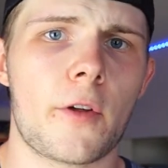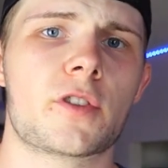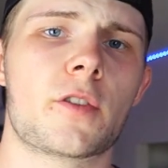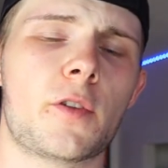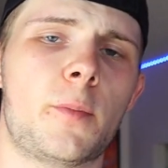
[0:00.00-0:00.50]

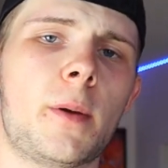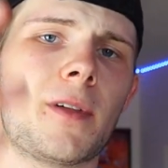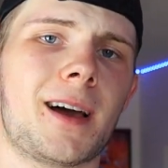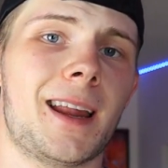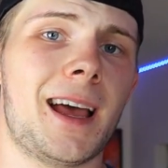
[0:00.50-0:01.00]
those are the
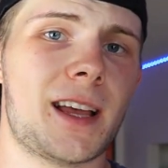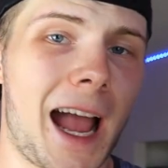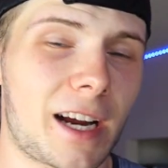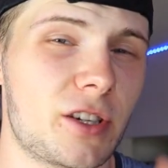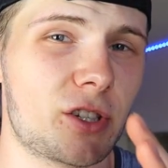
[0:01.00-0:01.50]
people that
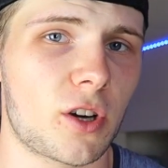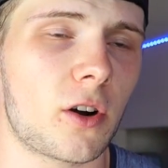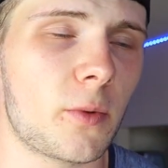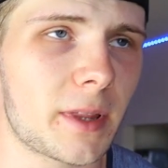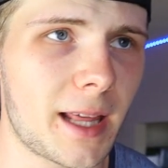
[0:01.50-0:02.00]
actually
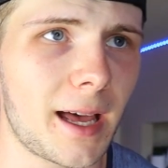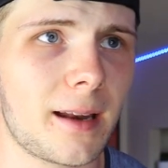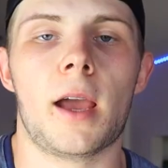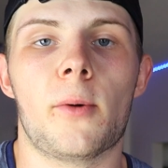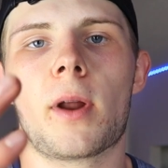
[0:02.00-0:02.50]
struggle with
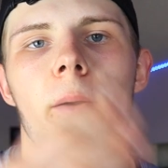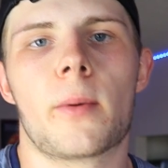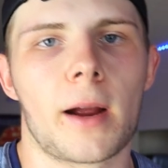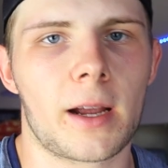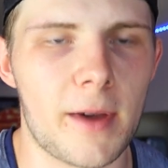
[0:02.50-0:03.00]
that. And what I
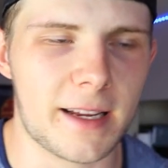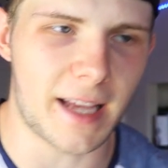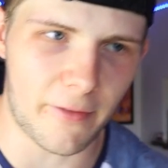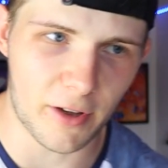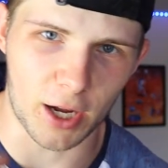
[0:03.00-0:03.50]
would recommend
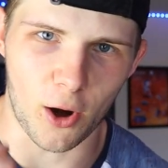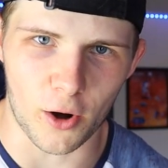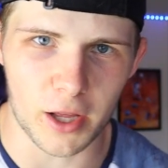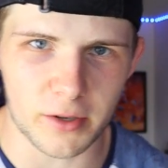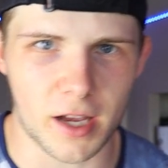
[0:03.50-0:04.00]
is having a
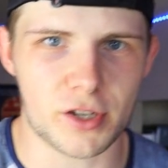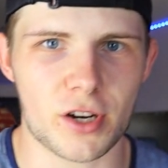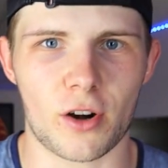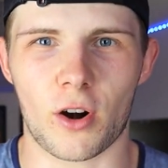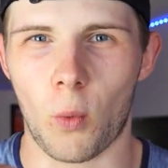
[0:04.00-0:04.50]
cardio
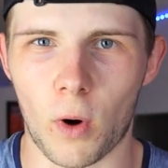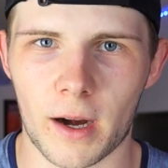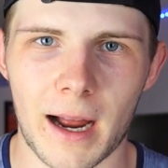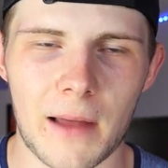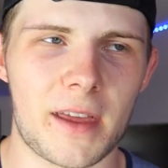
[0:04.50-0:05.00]
session or a
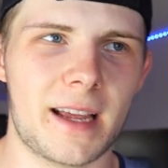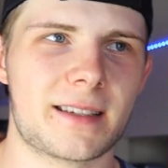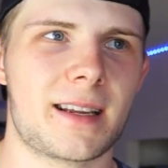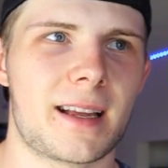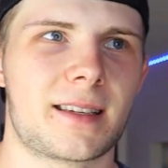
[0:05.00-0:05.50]
workout that
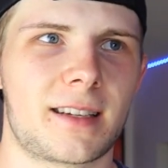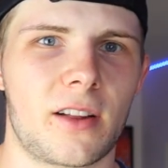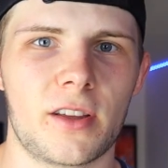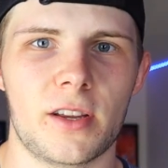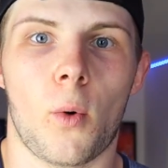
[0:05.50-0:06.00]
isn't
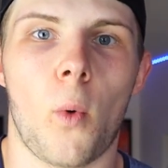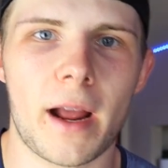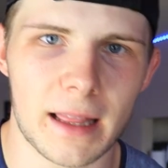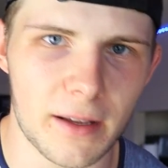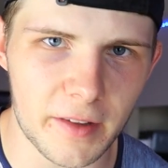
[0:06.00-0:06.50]
necessarily
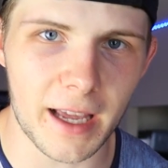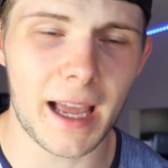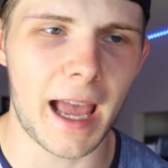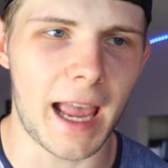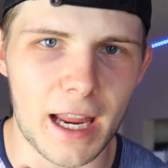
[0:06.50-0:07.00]

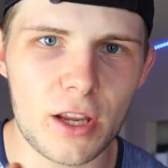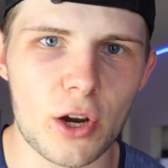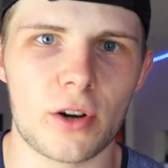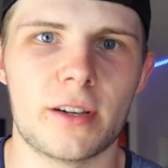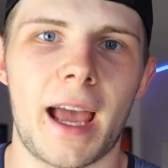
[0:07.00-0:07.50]
weightlifting in
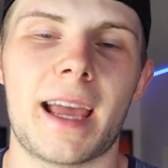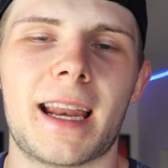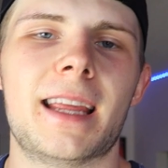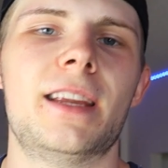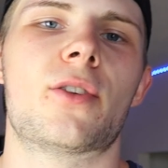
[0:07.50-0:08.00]
your day
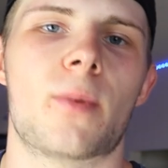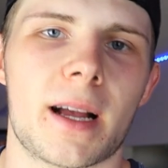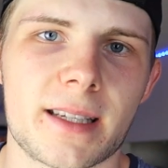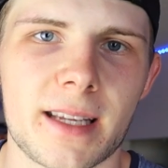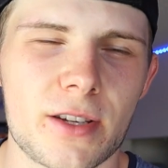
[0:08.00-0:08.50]
and in your
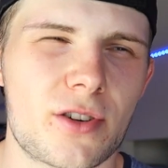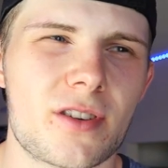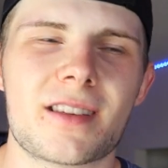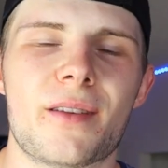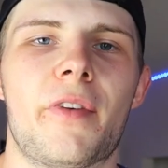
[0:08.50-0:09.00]
rest days, or
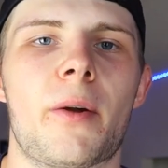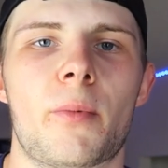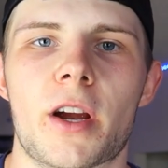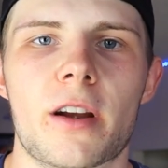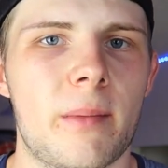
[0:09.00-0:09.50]
just an event
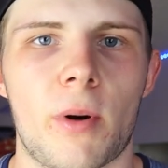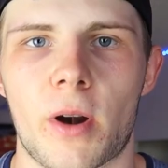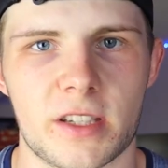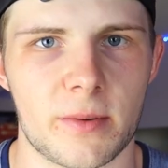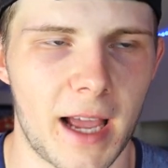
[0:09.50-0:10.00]
where you're gonna be
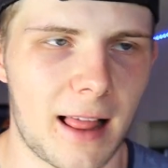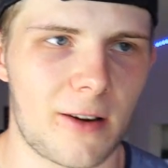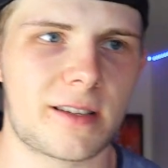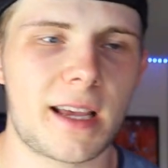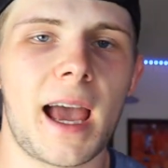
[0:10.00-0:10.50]
burning some
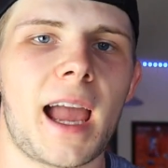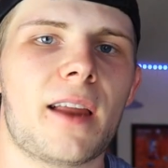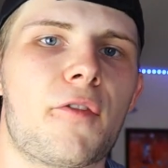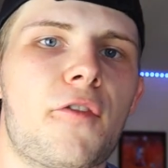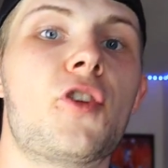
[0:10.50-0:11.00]
calories,
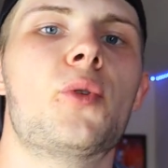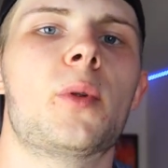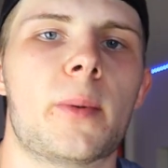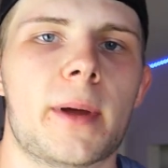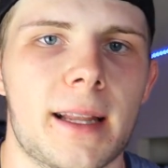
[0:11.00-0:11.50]
and
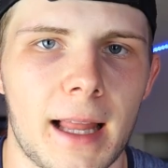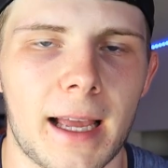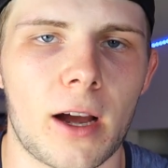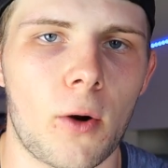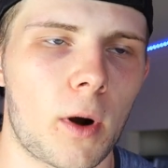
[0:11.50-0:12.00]
fuel it
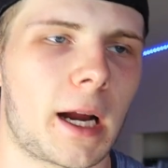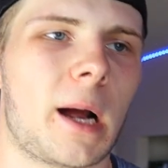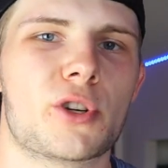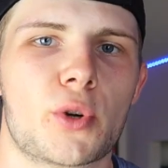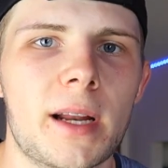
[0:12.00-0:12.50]
like a
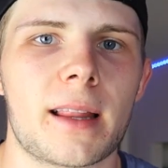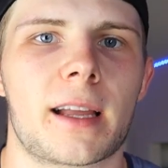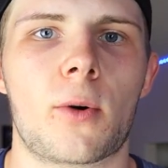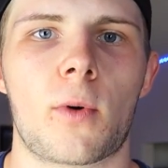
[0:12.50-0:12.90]
workout, treat it like a